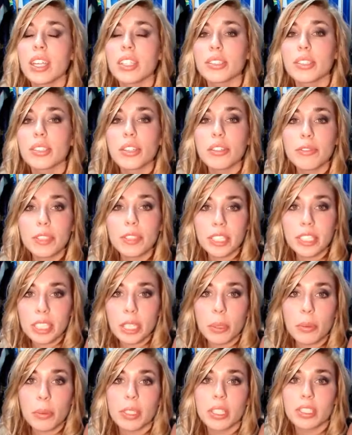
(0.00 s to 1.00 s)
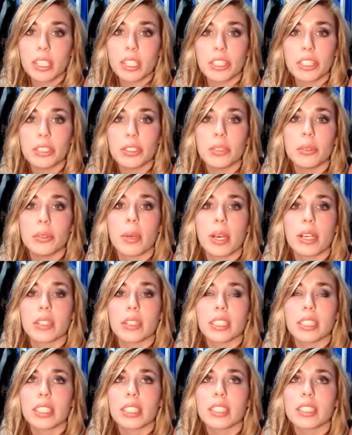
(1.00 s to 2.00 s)
So the first thing I want to talk to you
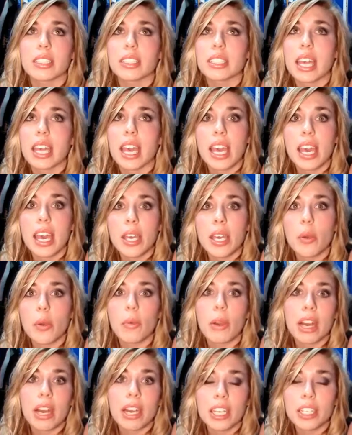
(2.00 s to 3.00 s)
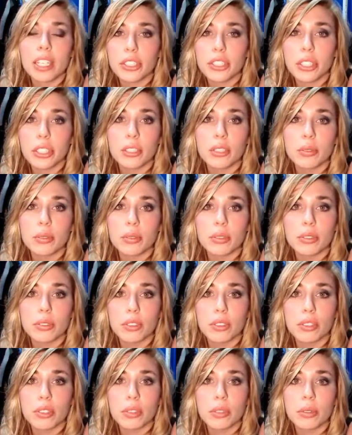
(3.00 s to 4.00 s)
about is why I chose
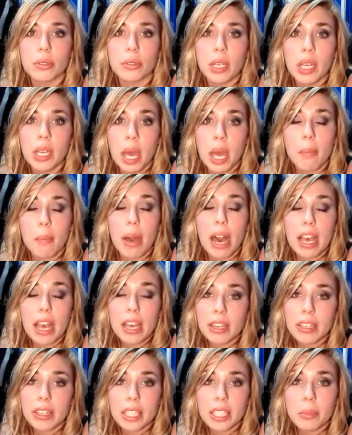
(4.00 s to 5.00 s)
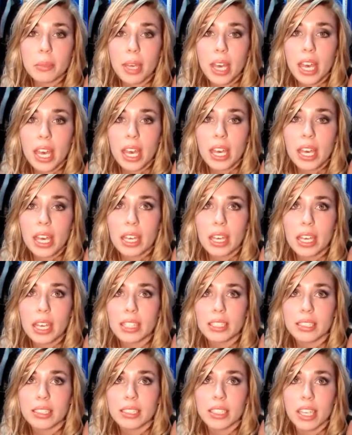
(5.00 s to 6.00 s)
to buy on eBay
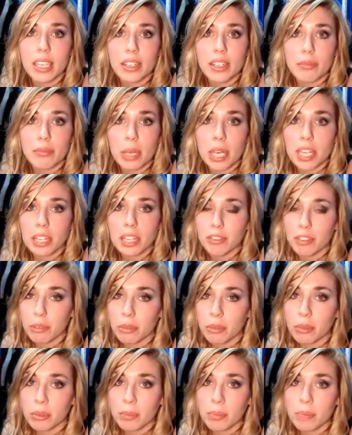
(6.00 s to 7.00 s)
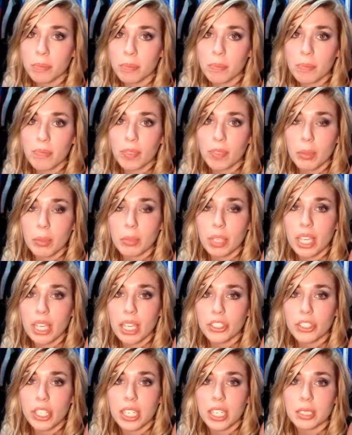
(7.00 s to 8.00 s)
instead of buying from
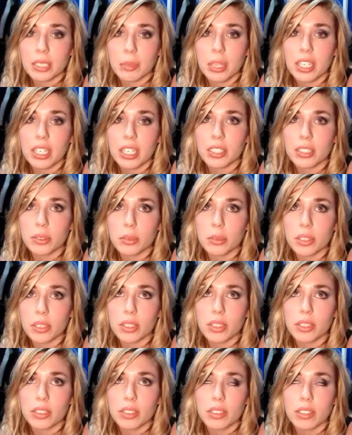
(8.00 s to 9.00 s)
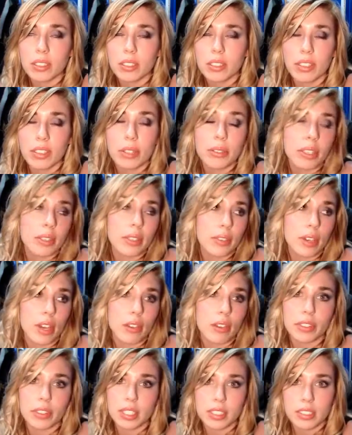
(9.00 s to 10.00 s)
BH Cosmetics, or they don't even
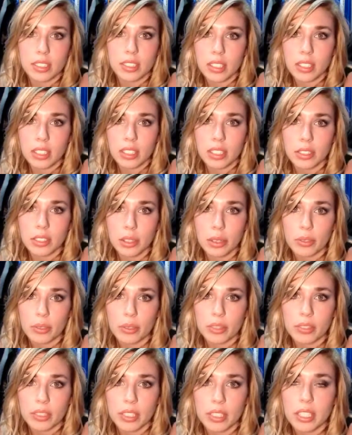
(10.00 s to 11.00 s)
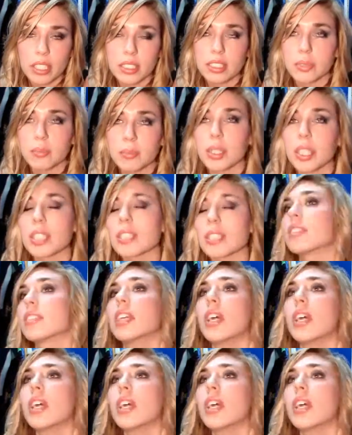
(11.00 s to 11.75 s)
offer this in Coastal Scents, but